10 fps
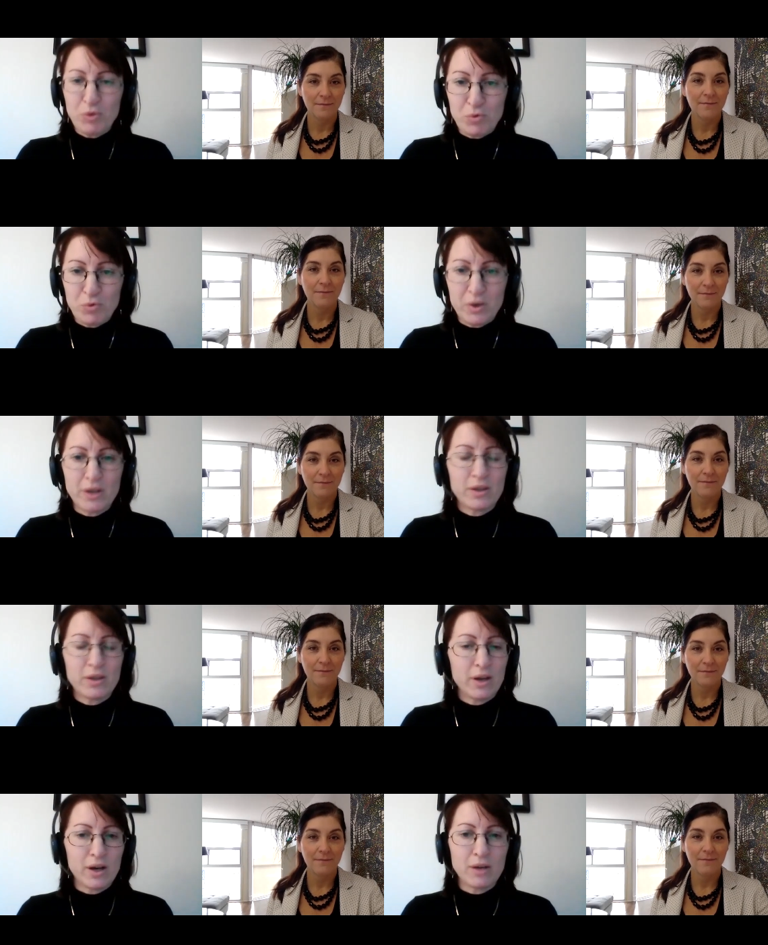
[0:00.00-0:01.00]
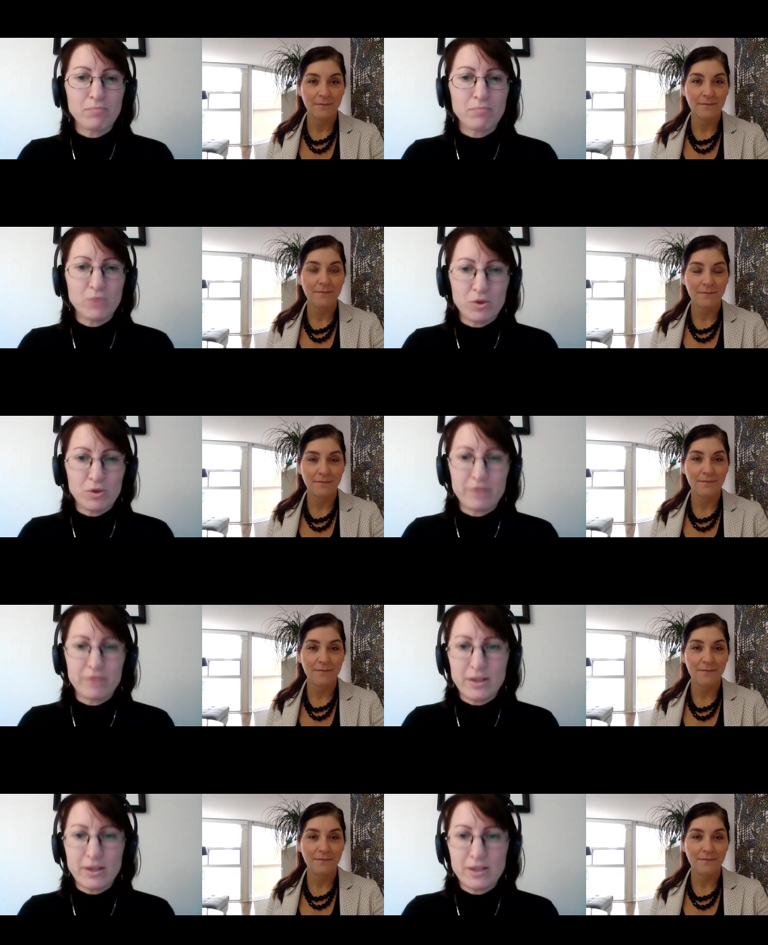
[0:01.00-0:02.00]
Speaker 1: you with uh, your
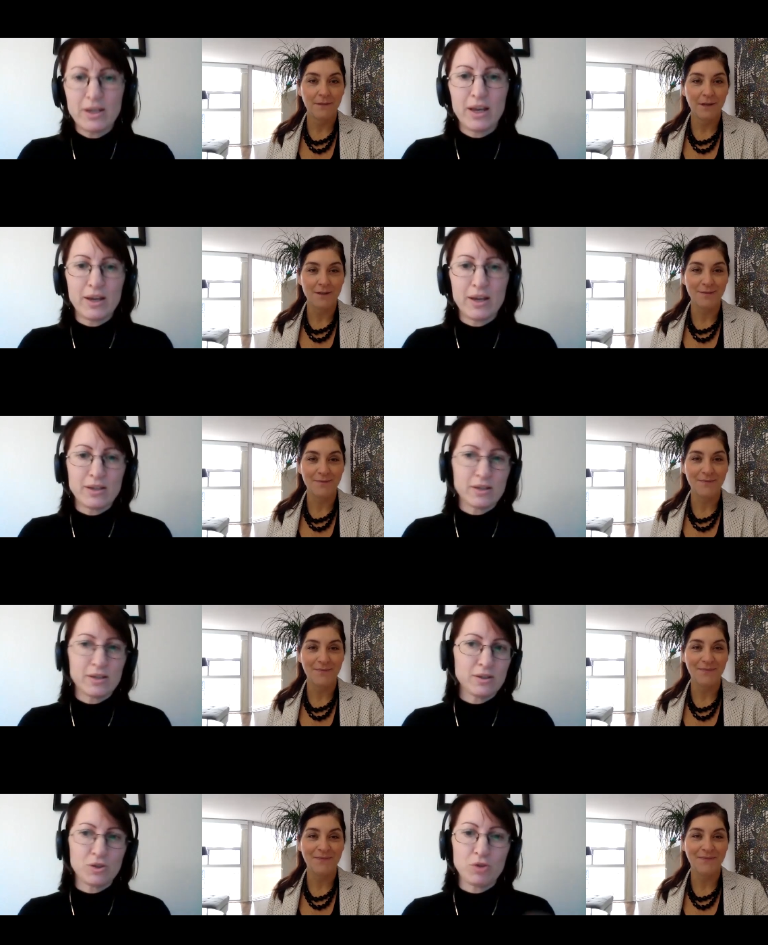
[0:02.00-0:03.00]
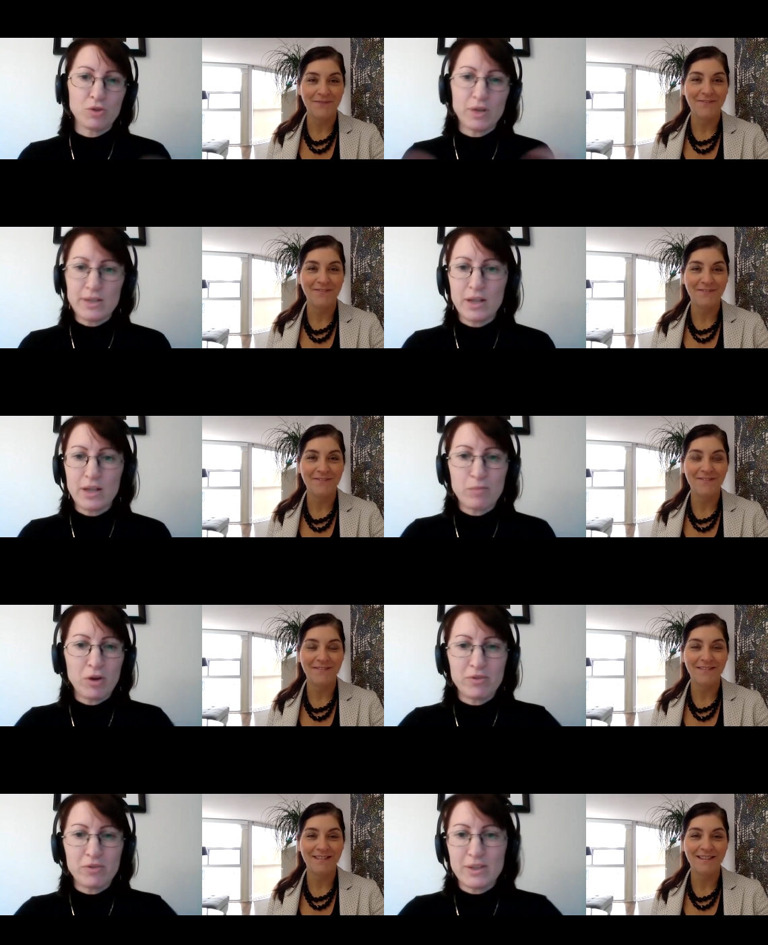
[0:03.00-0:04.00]
event and, uh, you know, consult about
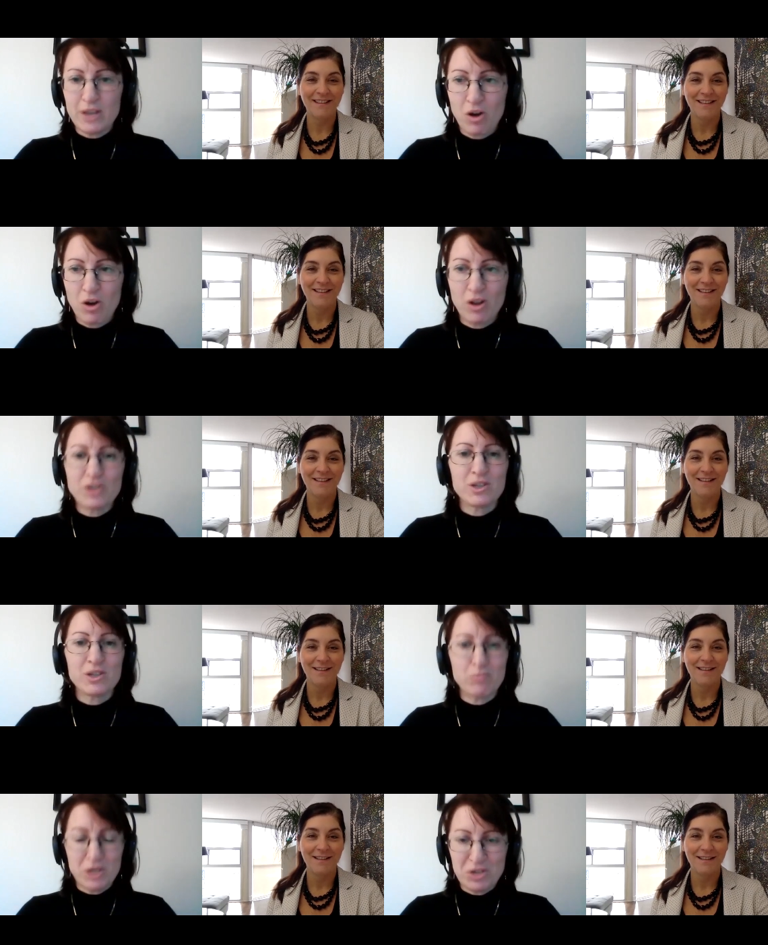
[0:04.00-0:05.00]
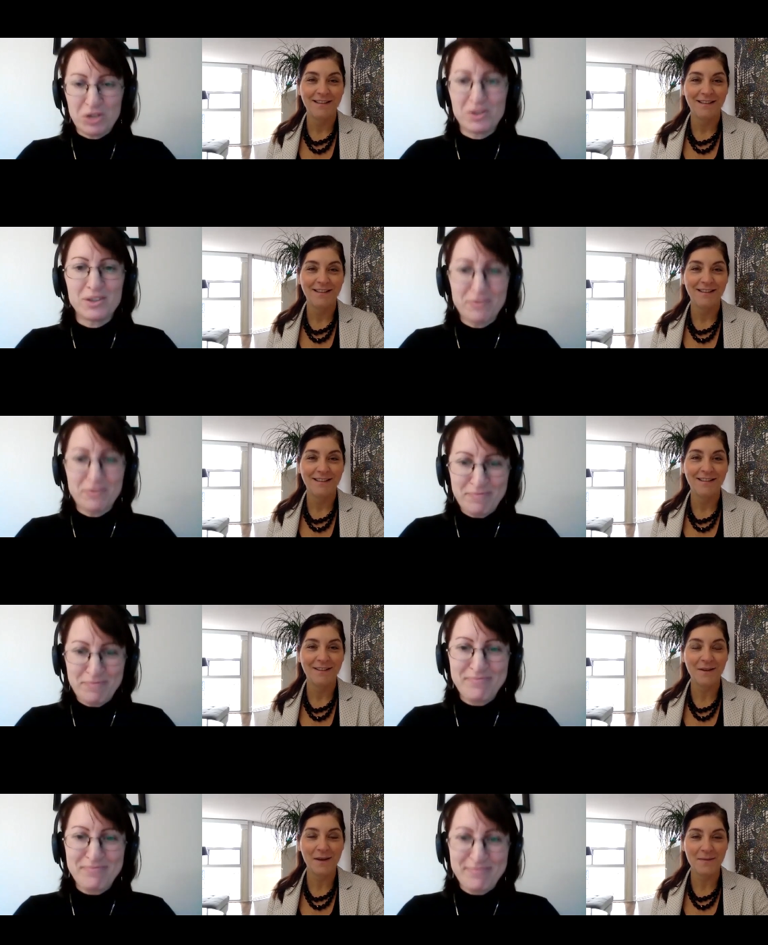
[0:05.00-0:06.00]
event psychology in particular.
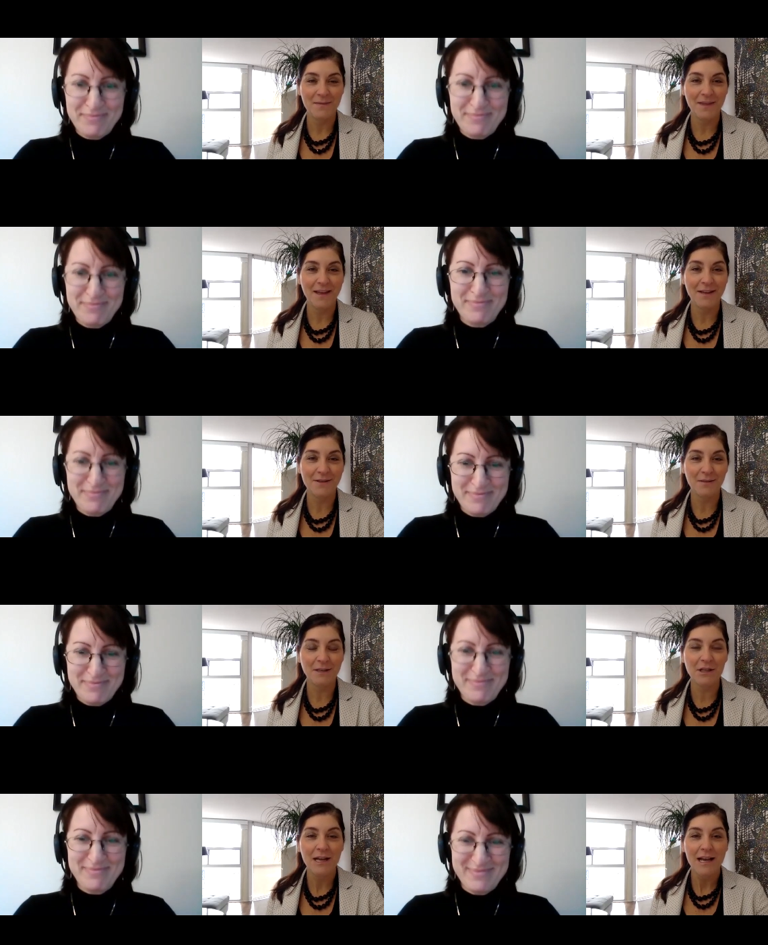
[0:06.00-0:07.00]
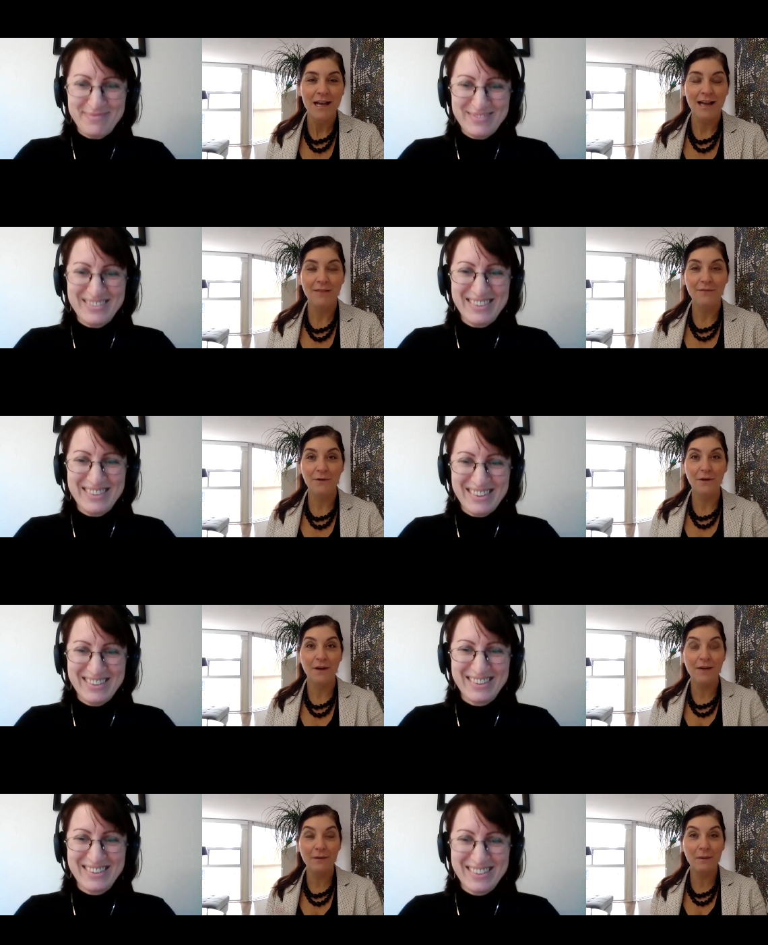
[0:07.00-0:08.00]
Speaker 2: Okay, thank you so much. And for
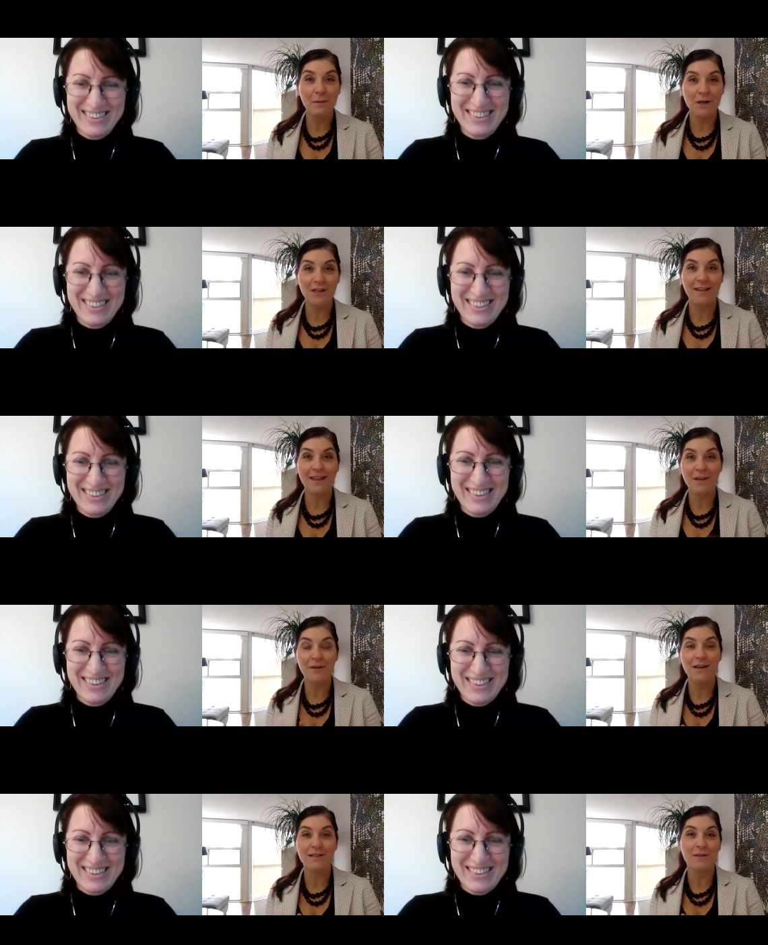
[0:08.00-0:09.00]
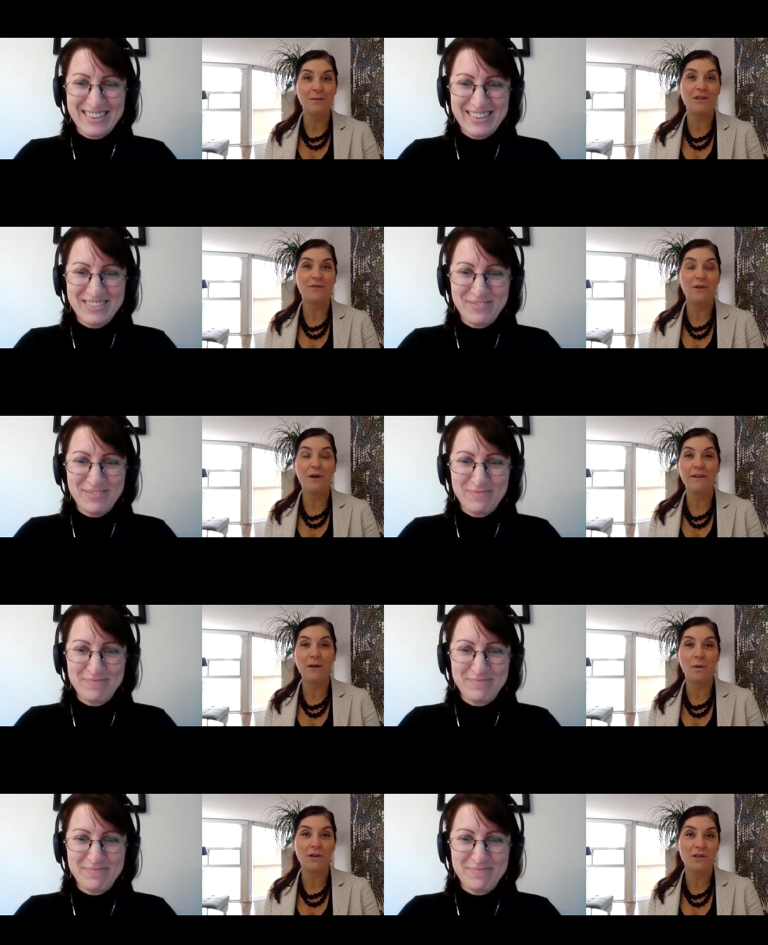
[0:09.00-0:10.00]
everyone watching, thank you guys so much. If you have any
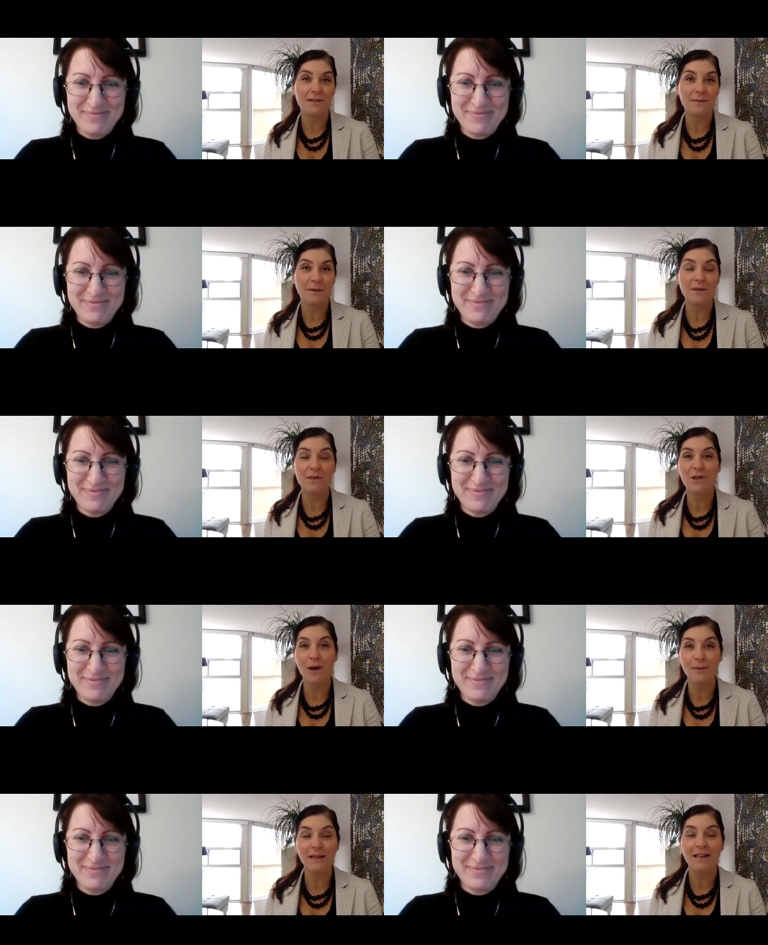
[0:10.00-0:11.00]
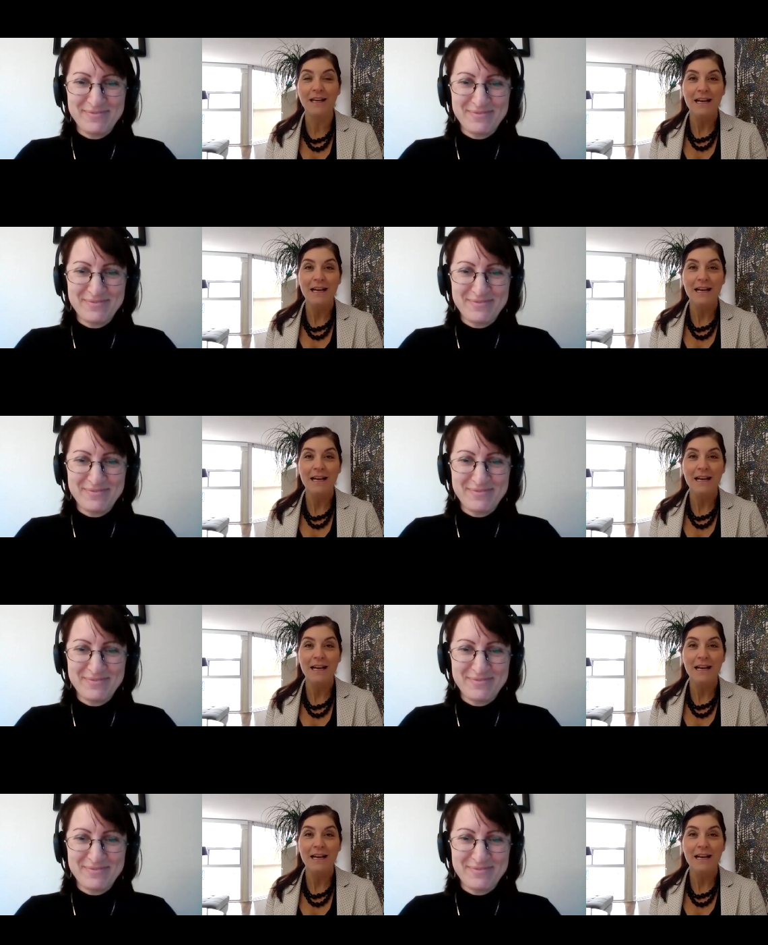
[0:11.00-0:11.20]
questions about this topic,